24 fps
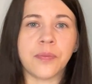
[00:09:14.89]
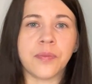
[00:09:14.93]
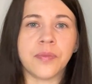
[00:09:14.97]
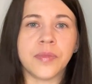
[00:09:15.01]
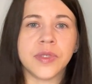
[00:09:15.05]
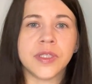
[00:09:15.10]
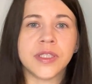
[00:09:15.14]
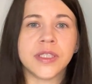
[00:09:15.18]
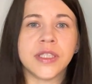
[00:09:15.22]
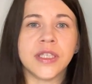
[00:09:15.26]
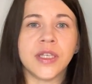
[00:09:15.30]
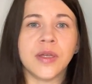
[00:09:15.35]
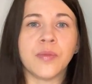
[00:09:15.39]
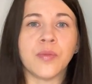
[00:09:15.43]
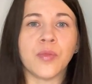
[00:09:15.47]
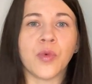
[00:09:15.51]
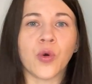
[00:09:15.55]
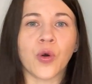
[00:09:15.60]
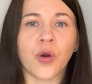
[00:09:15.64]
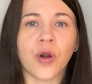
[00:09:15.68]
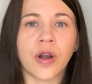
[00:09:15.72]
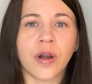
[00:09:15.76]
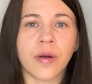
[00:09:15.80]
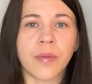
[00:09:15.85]
see
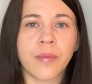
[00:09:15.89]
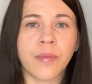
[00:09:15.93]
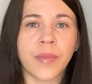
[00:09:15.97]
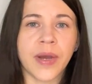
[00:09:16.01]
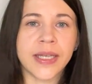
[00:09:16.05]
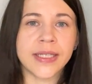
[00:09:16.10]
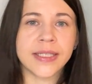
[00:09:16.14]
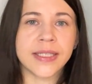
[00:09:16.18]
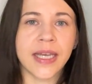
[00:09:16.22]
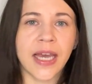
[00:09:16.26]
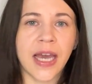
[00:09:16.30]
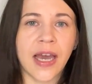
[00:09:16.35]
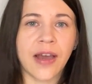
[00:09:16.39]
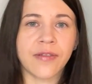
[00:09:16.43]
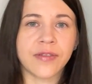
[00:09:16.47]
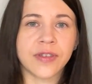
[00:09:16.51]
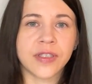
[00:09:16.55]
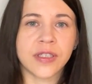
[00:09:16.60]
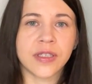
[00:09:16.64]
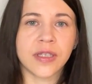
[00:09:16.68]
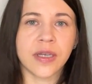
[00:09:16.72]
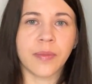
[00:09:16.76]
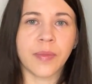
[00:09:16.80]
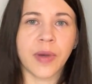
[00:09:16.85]
more
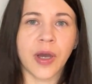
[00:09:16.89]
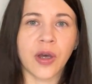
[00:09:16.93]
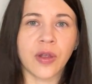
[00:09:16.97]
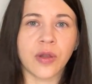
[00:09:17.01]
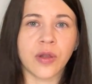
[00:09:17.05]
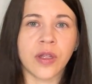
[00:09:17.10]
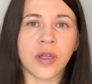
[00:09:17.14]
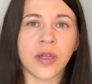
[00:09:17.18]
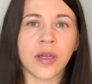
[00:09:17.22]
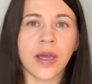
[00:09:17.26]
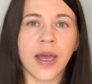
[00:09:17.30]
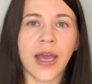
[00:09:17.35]
must-haves about